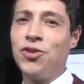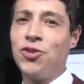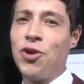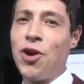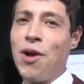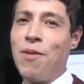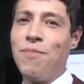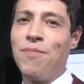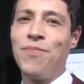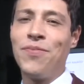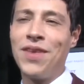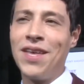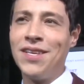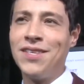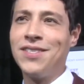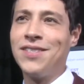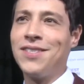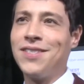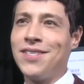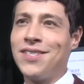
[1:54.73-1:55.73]
Trump
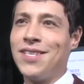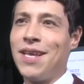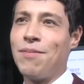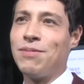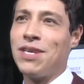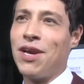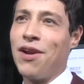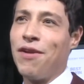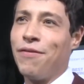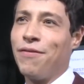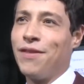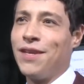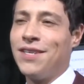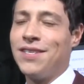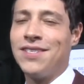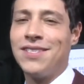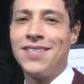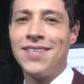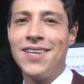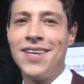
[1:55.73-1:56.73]
gets steps out of
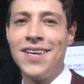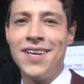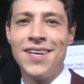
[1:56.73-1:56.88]
this